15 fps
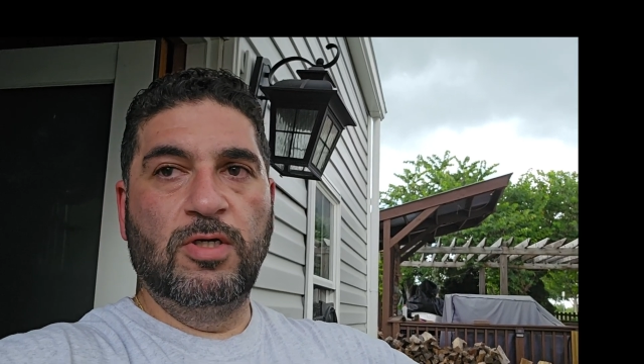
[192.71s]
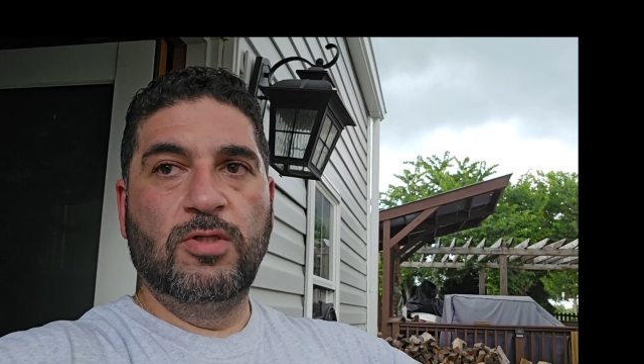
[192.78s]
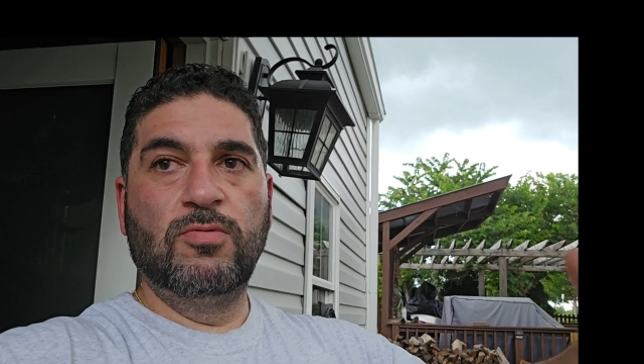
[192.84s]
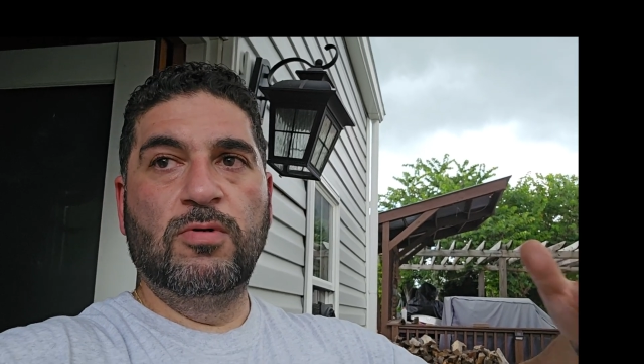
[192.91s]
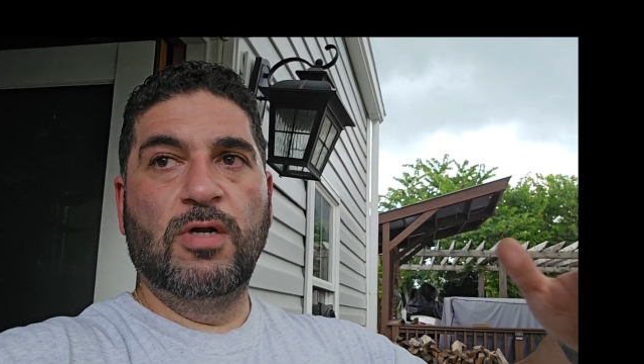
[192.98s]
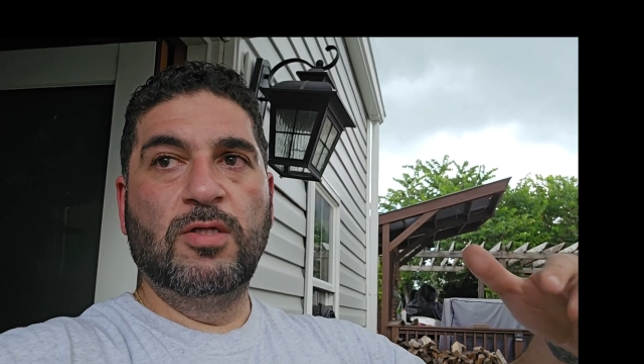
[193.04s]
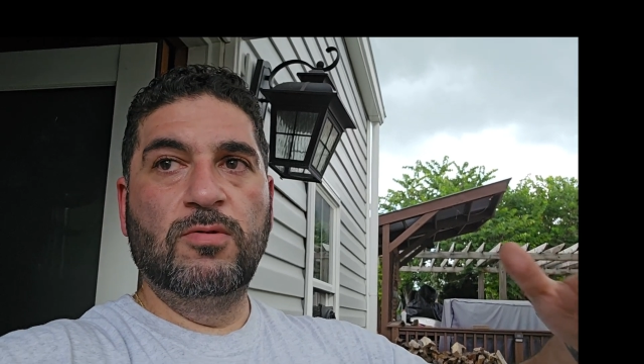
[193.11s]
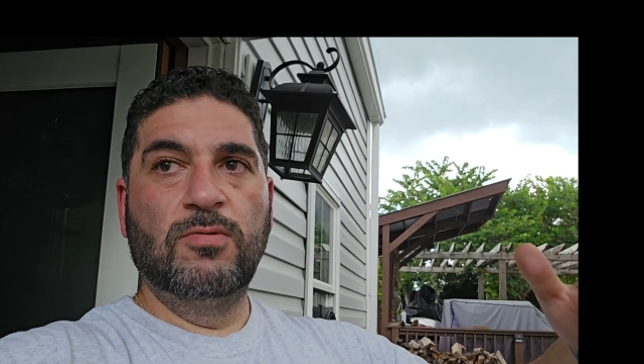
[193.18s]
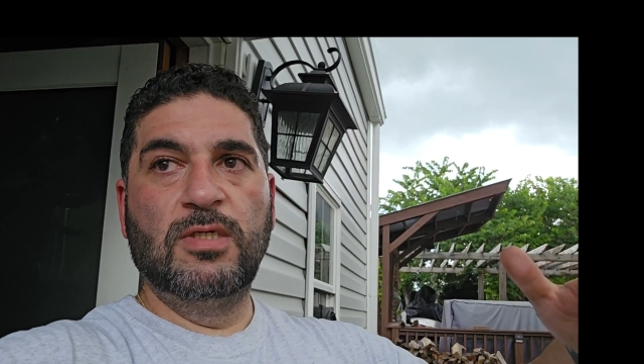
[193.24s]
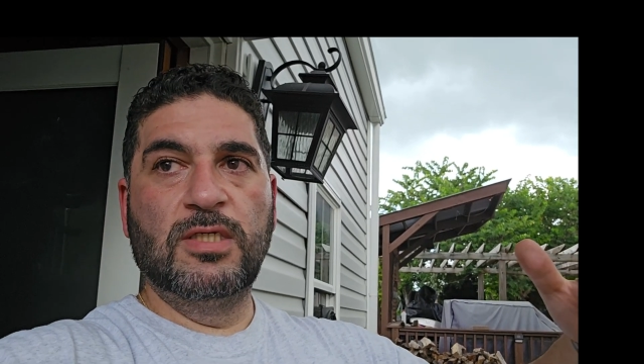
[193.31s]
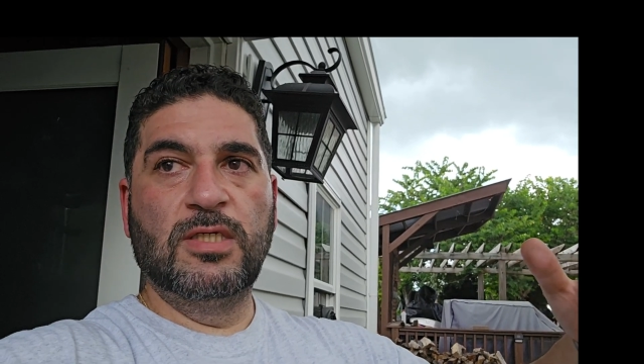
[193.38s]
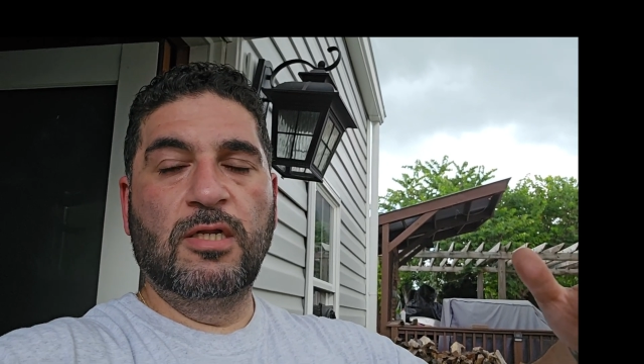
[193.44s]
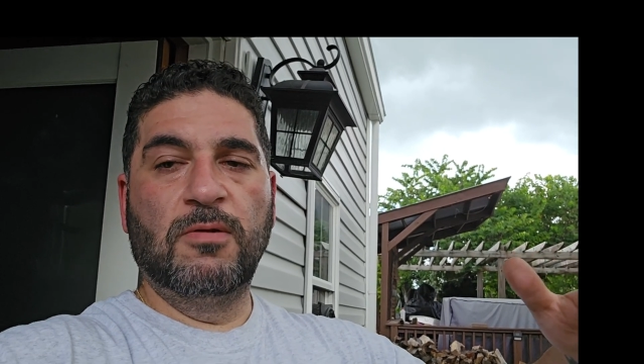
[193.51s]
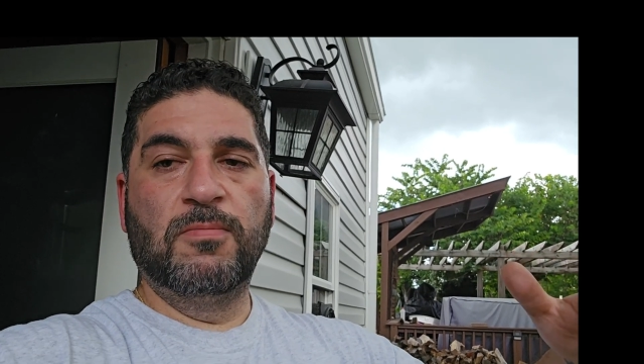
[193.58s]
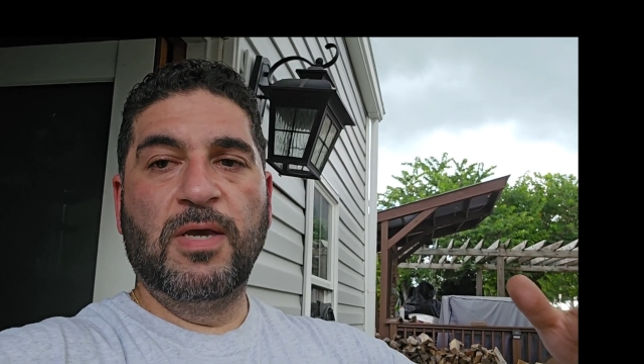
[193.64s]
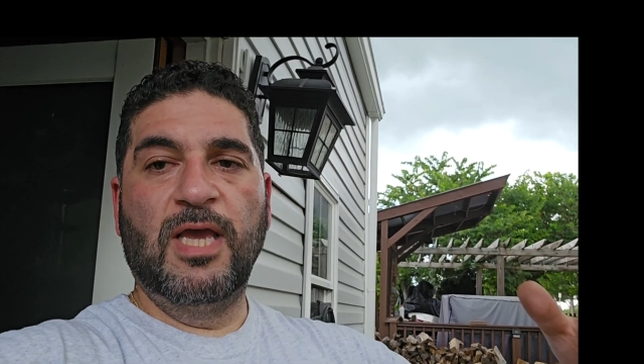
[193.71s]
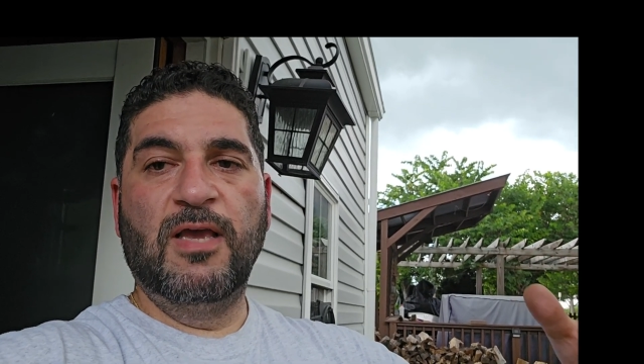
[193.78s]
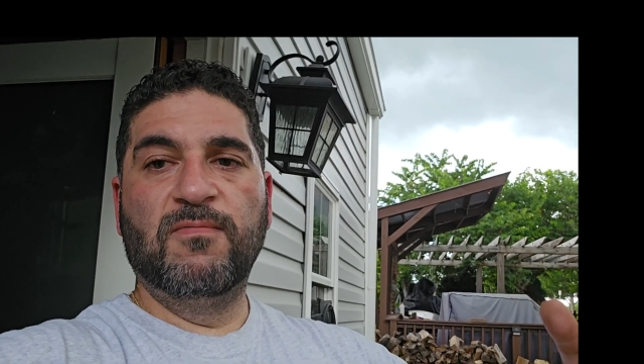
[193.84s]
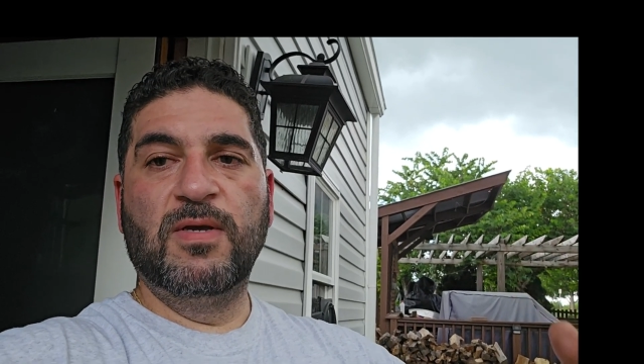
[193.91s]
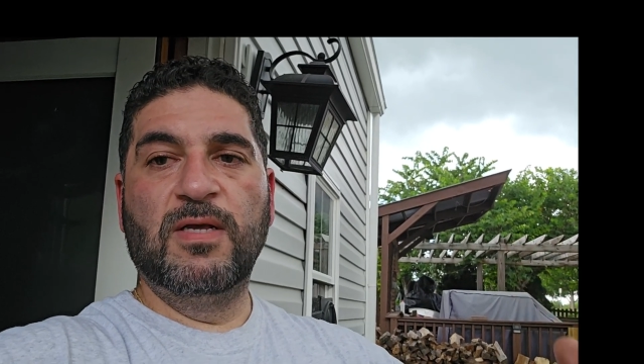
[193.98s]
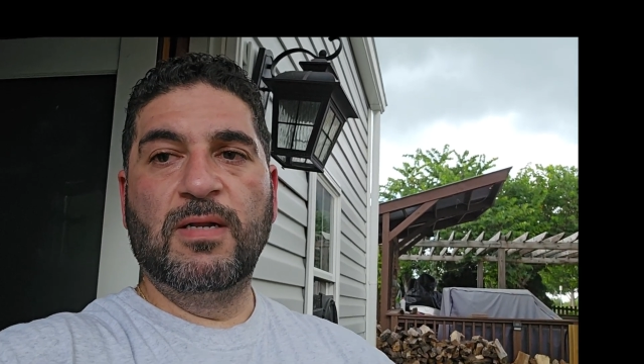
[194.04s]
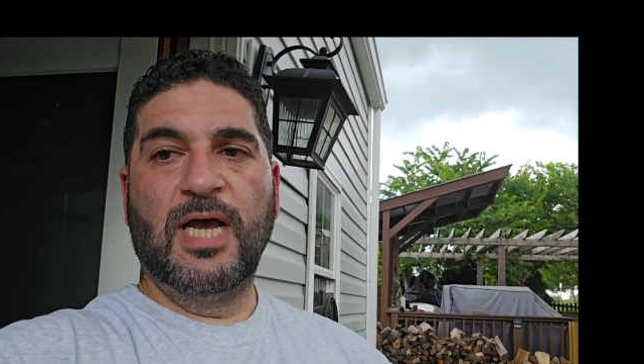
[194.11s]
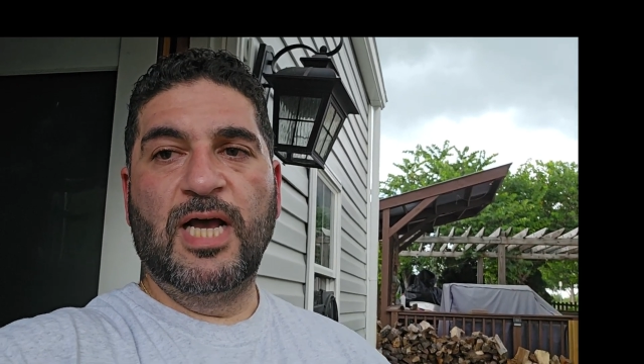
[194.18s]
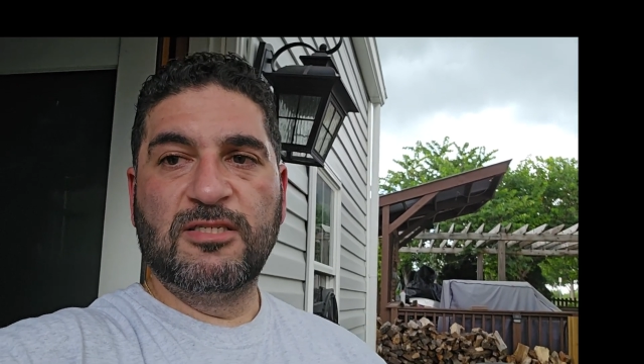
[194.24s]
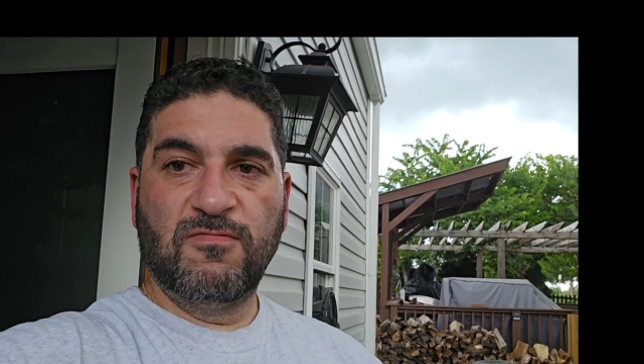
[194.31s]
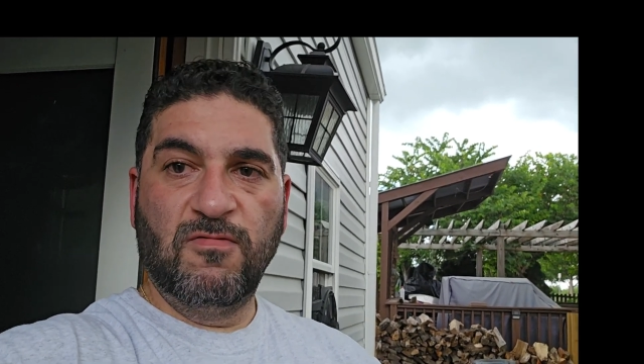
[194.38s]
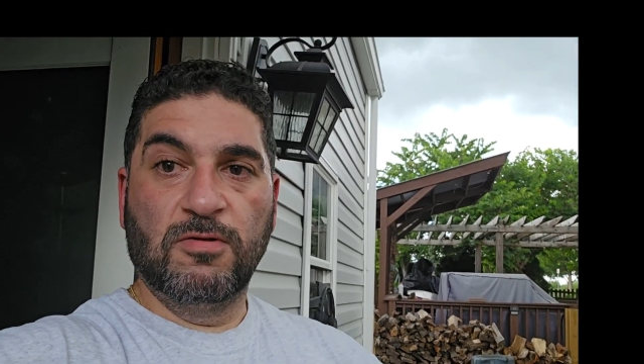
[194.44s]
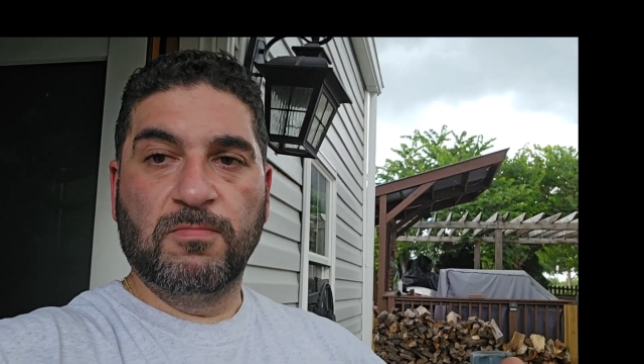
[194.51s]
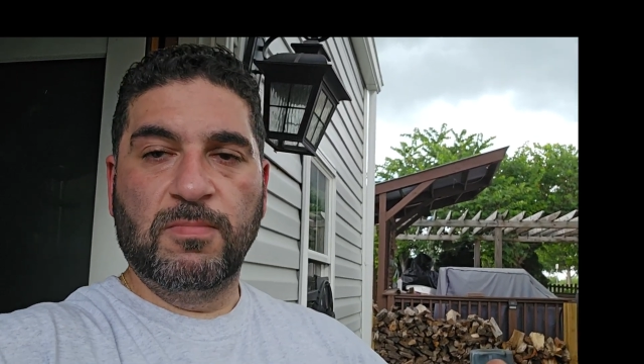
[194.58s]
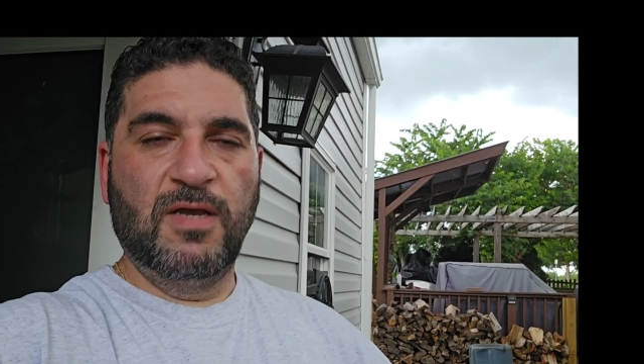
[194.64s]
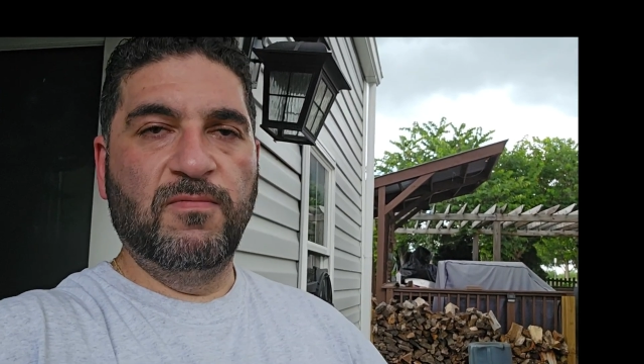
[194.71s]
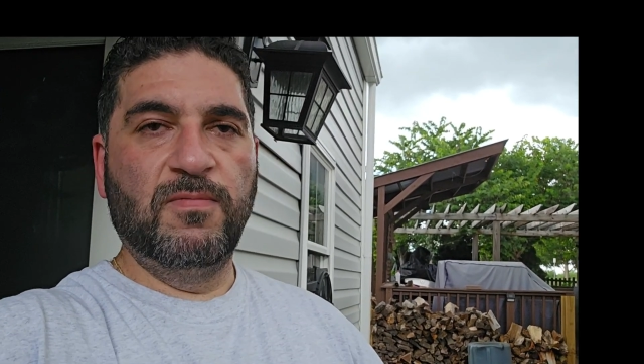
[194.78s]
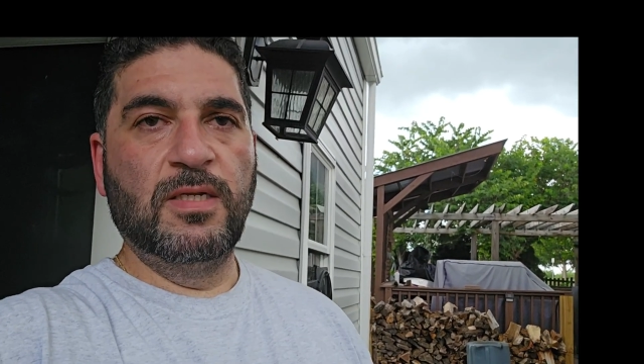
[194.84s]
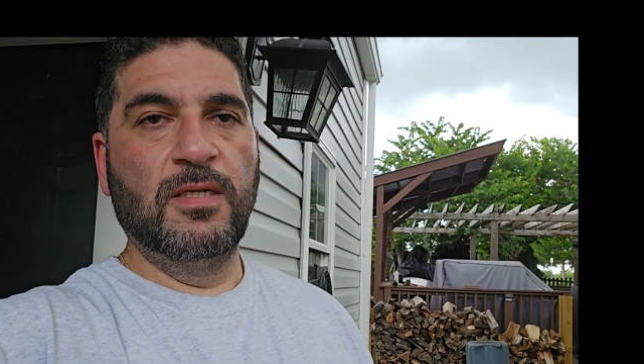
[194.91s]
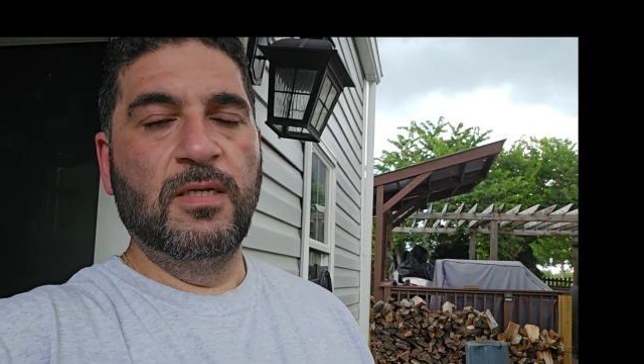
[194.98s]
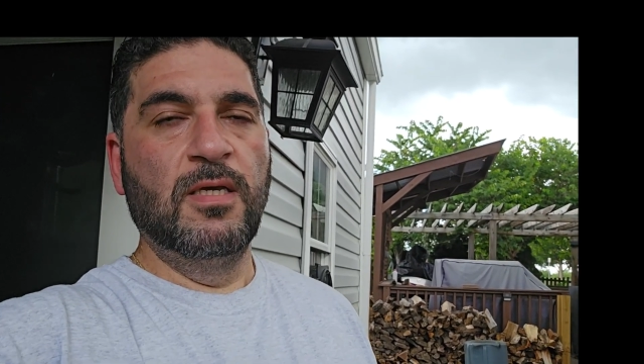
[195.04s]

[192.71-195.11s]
Do not do this on the pavement, asphalt pavement,